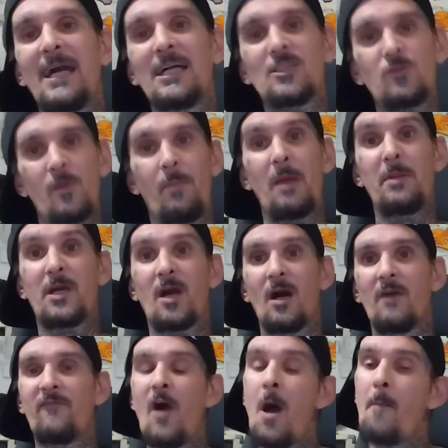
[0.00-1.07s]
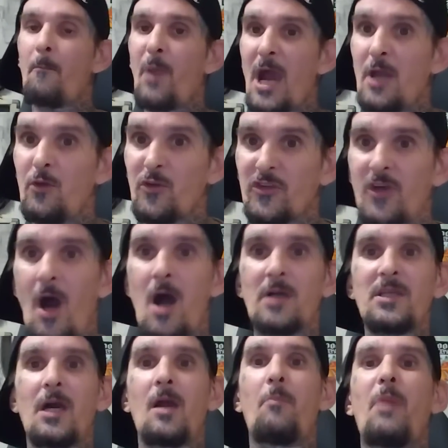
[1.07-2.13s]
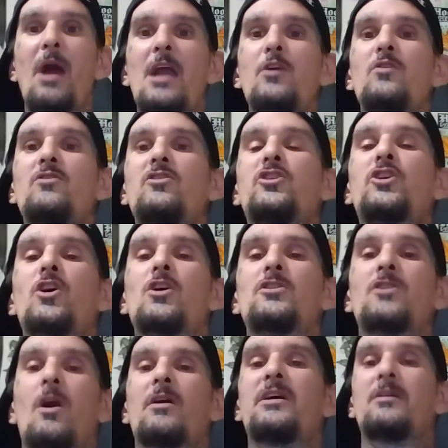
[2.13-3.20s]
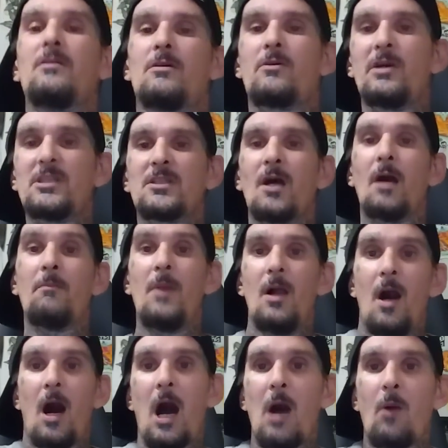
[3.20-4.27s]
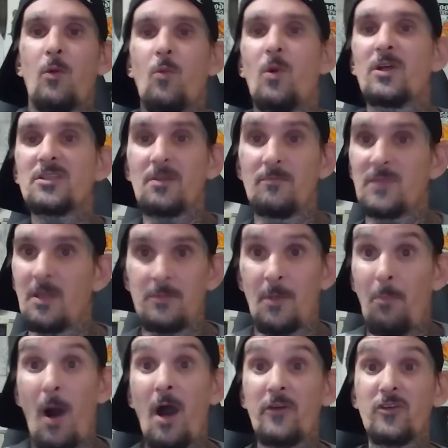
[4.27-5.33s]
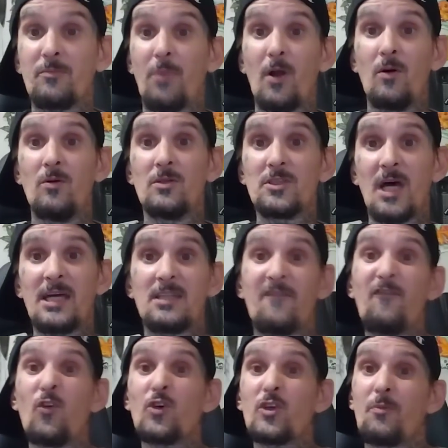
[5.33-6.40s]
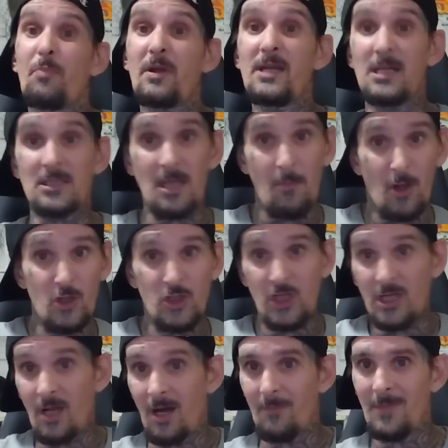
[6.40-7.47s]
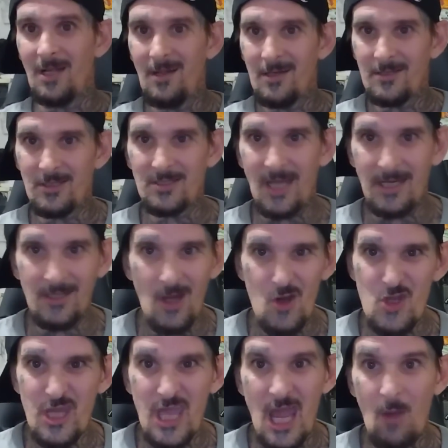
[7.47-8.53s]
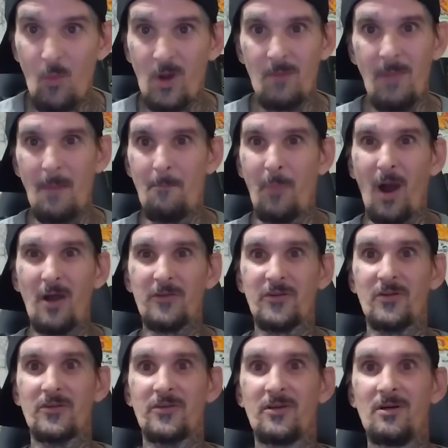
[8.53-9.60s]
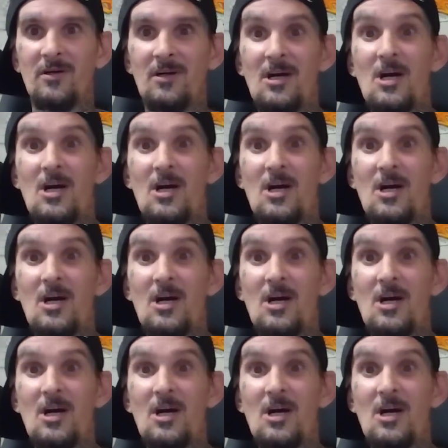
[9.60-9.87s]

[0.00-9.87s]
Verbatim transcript: pants with the baby cup, brand new socks. I got a brand new shirt. It's all creased up. I want to wear some the, the boxers, bro, so I get the full experience. I'm all G'd up. Dude's like, no, you can't wear my boxers